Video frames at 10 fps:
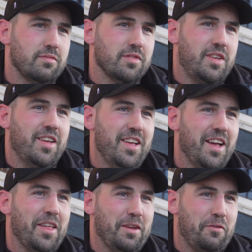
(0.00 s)

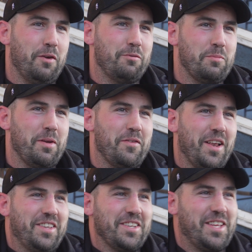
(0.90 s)
I think a few was a bit of an
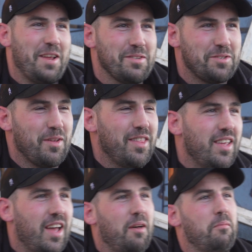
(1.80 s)
understatement,
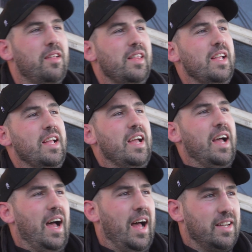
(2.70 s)
Smithy.
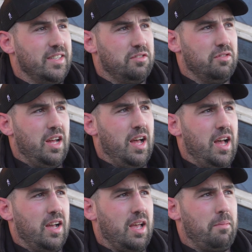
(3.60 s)
And
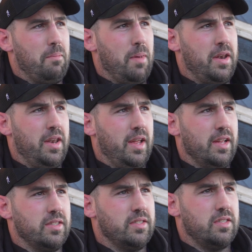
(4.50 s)
come in Monday
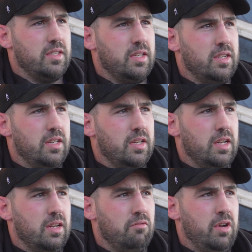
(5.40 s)
and
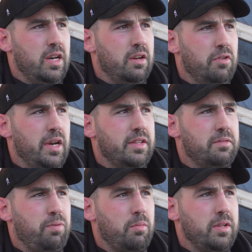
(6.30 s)
really
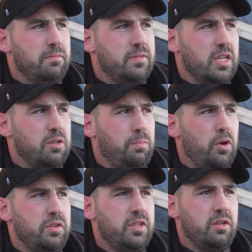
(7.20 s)
probably
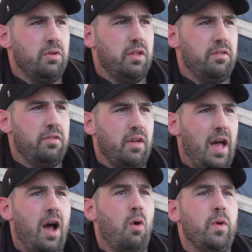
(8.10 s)
disappointed with
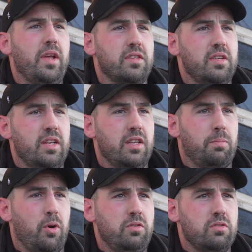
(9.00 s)
how we conceded the
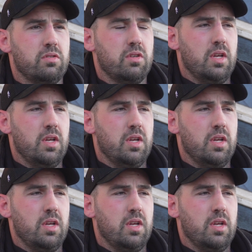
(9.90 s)
points.